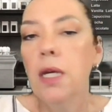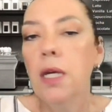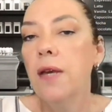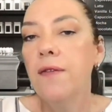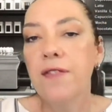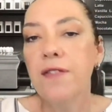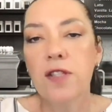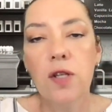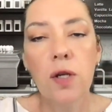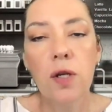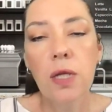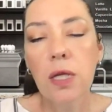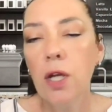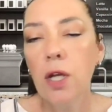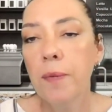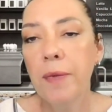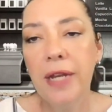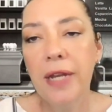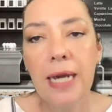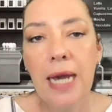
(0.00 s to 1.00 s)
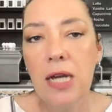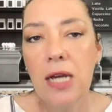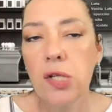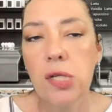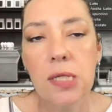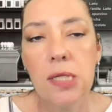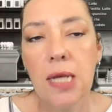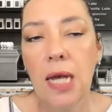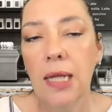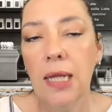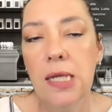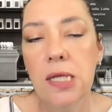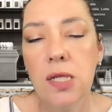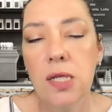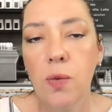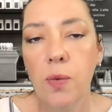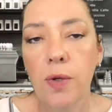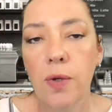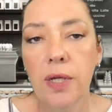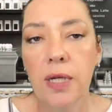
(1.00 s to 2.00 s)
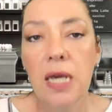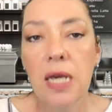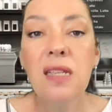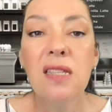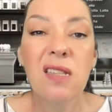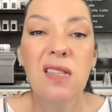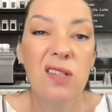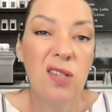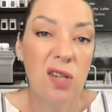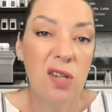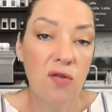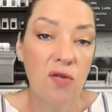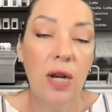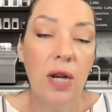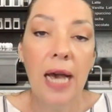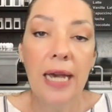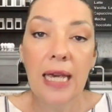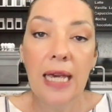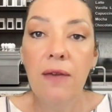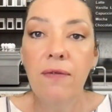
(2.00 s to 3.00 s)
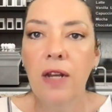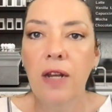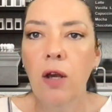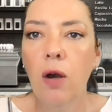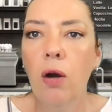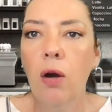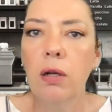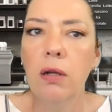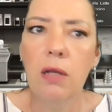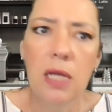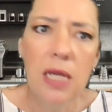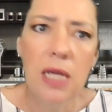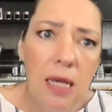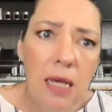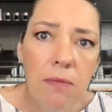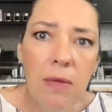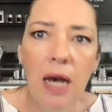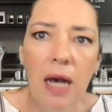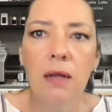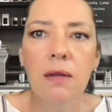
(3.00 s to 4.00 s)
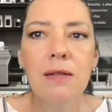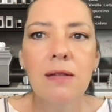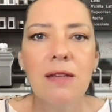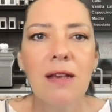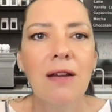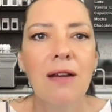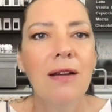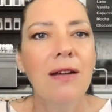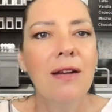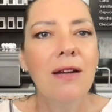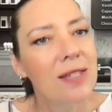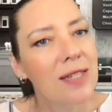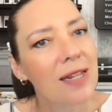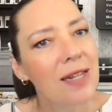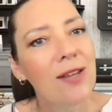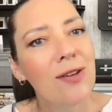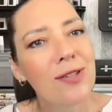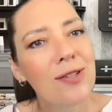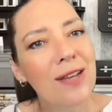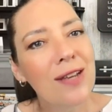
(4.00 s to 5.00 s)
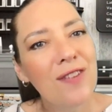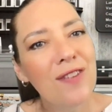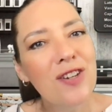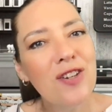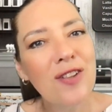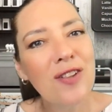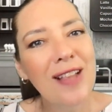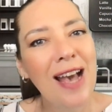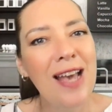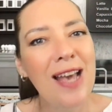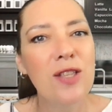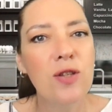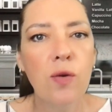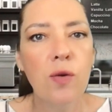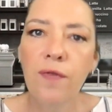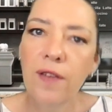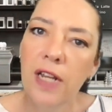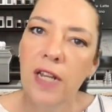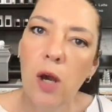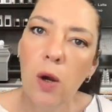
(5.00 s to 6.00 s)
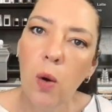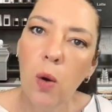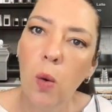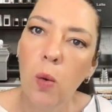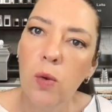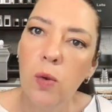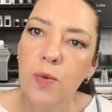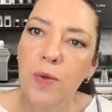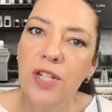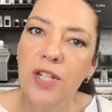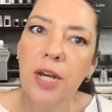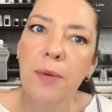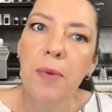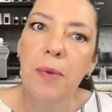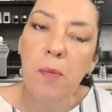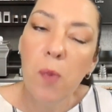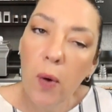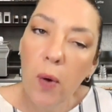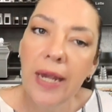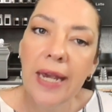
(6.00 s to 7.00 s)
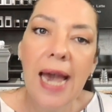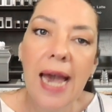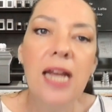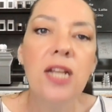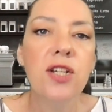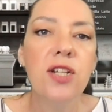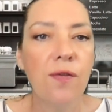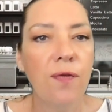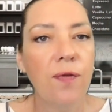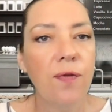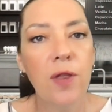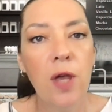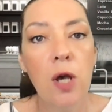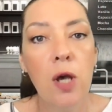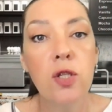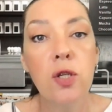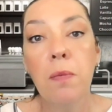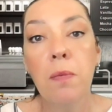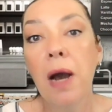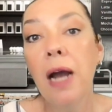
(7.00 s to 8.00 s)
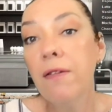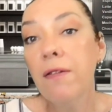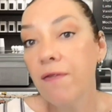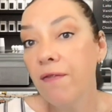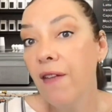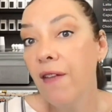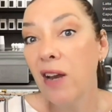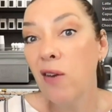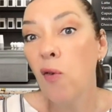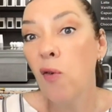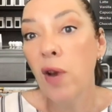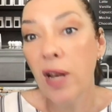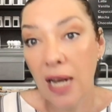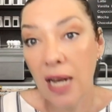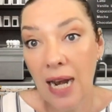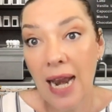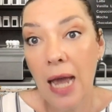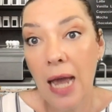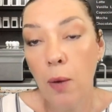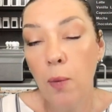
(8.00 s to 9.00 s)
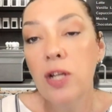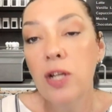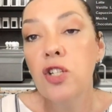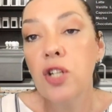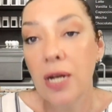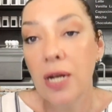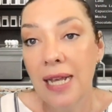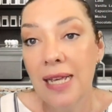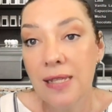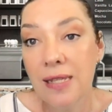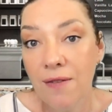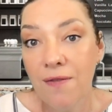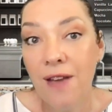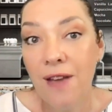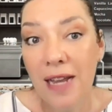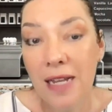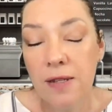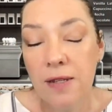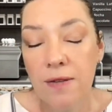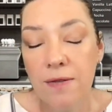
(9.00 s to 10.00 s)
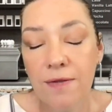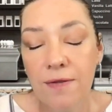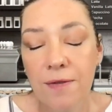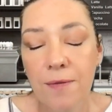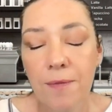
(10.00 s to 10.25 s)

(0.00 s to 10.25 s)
If a certain communication style isn't working, such as relying heavily on emails, consider using visual aids or video calls, which can be more engaging for those who might find written language less effective.